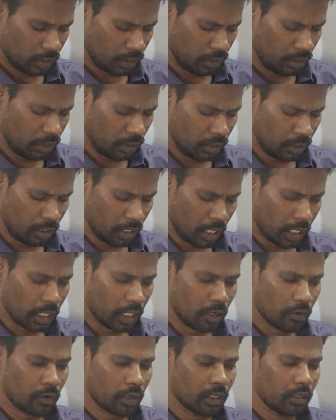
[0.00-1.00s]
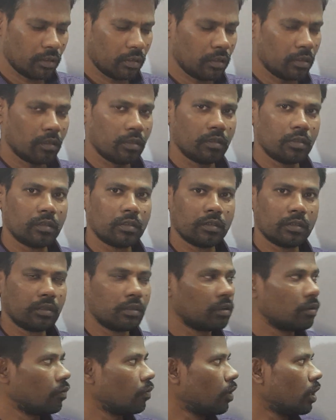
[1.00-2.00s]
This is another one.
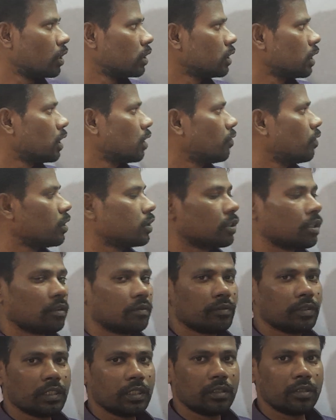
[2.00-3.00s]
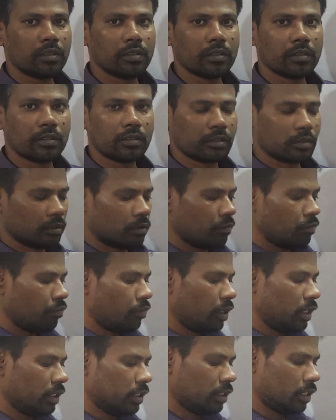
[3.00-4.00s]
What is the reverse of this?
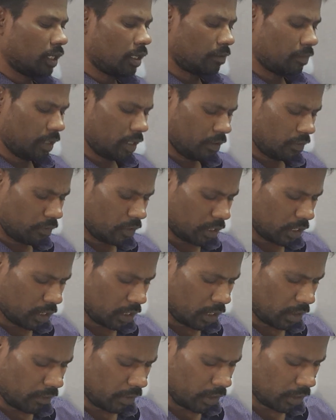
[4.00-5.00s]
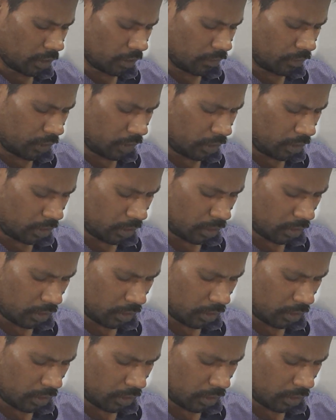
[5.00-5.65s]
Please tell me what is the reverse of this?